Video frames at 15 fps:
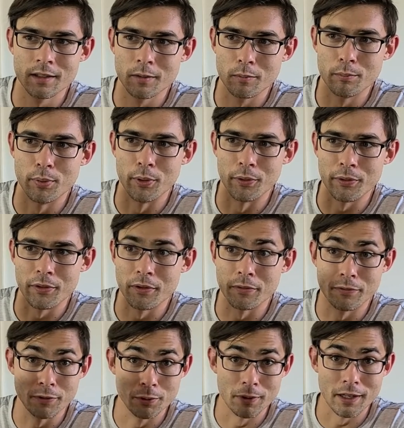both the
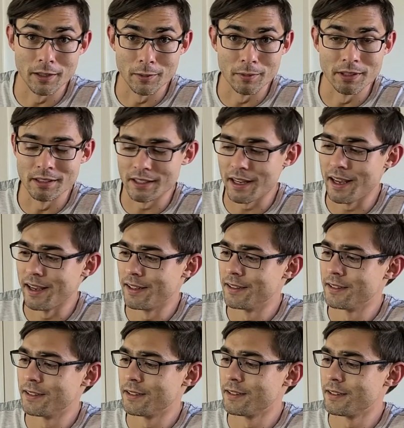food element
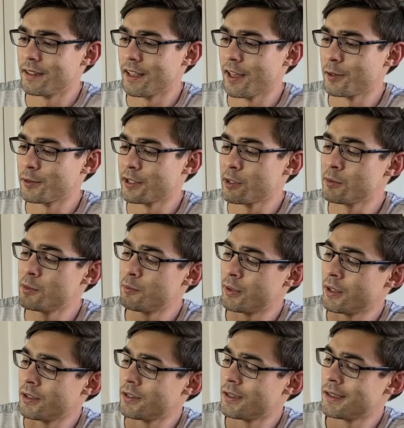and the cannabis element,
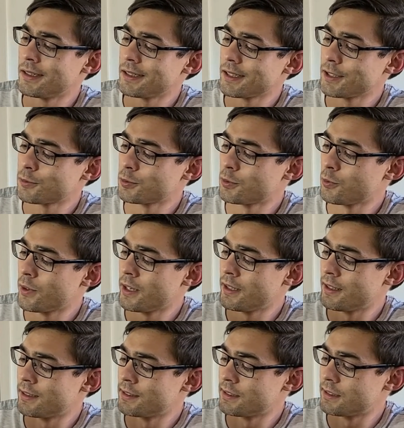but I guess we'll wait
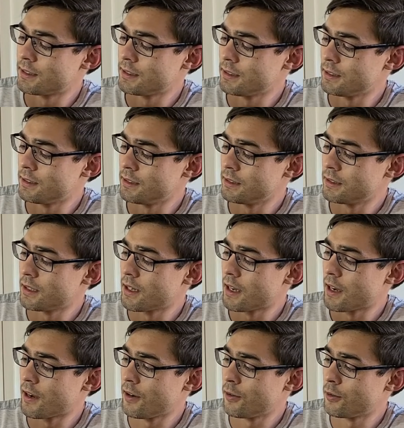and see
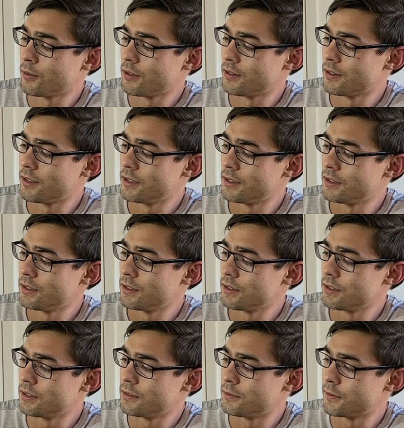how the
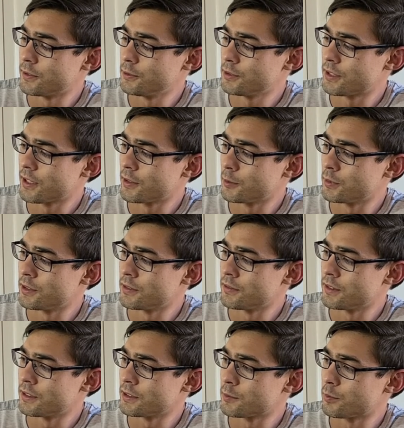infused element of
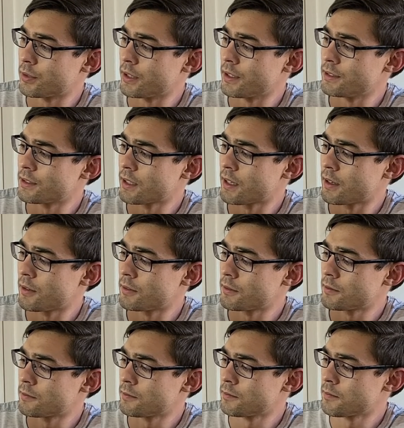this plays out.
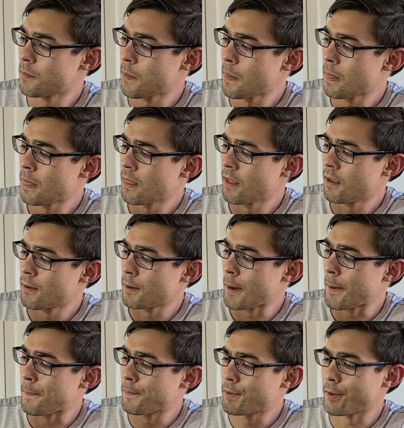
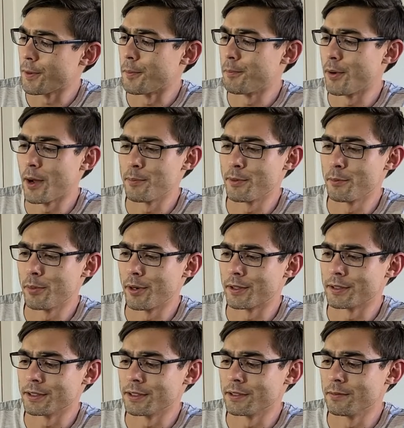Yeah, so Papa and
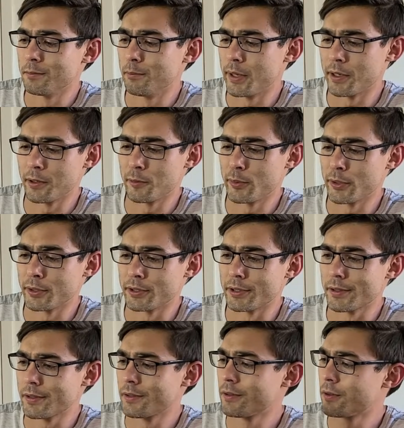Barkley, Berry
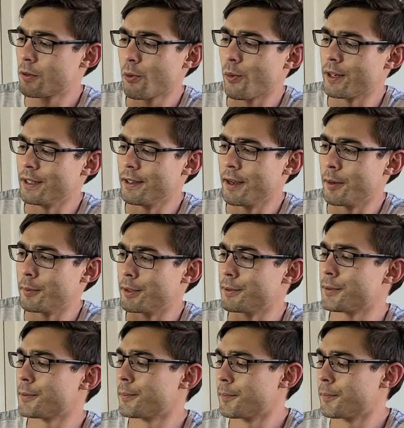Burst, 20 gummies.